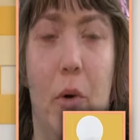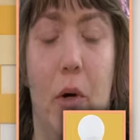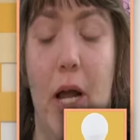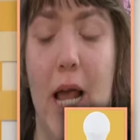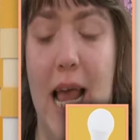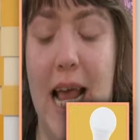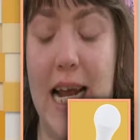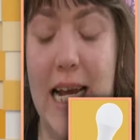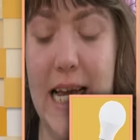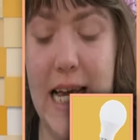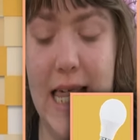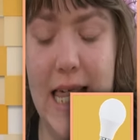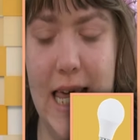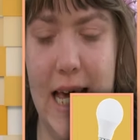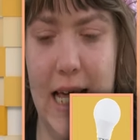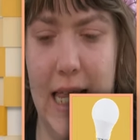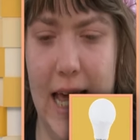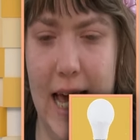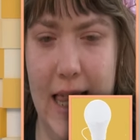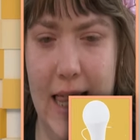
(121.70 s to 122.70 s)
or
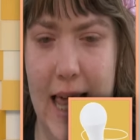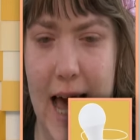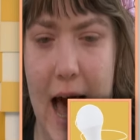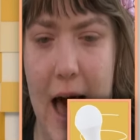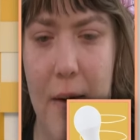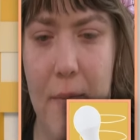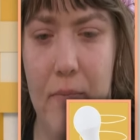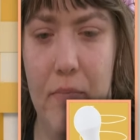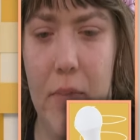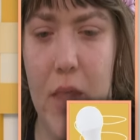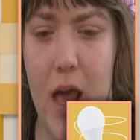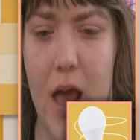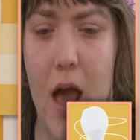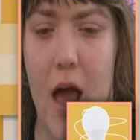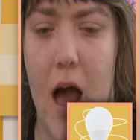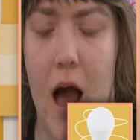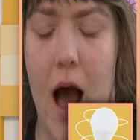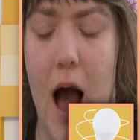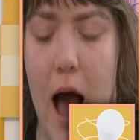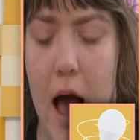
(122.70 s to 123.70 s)
anything like that.
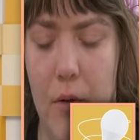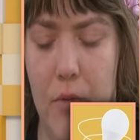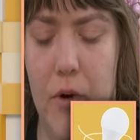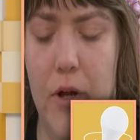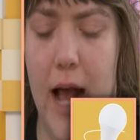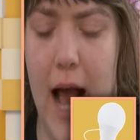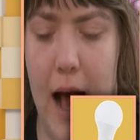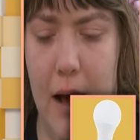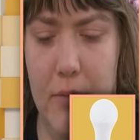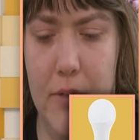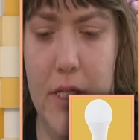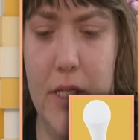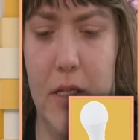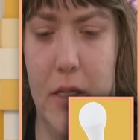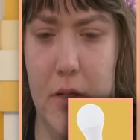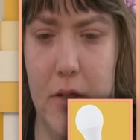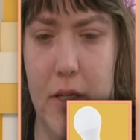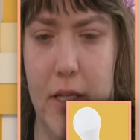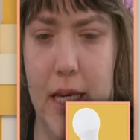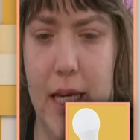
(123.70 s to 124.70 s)
I would
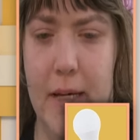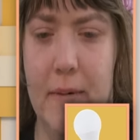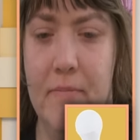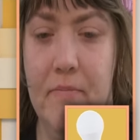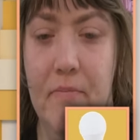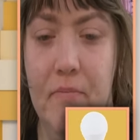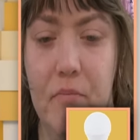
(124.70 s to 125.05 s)
absolutely